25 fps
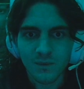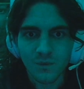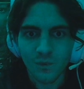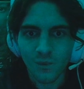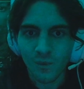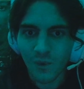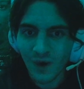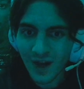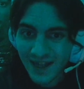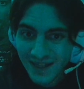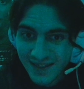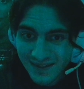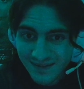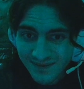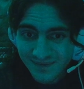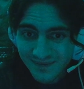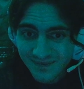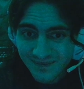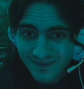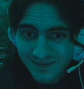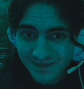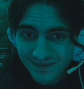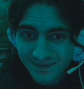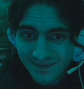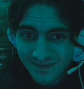What?
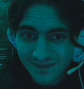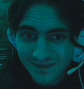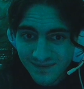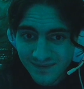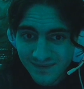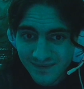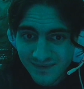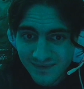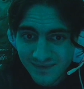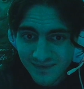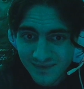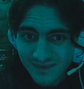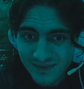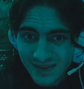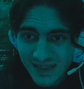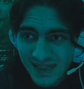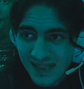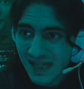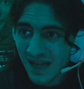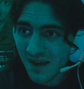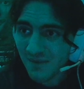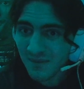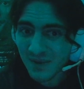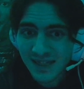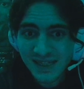Does
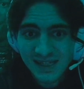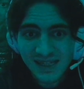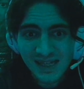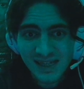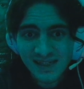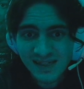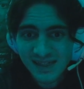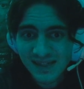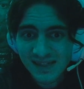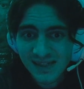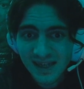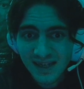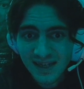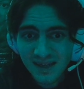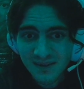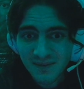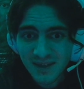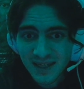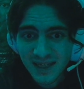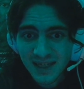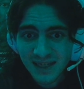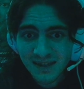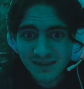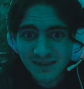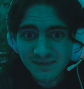that make sense to
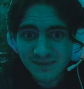anybody?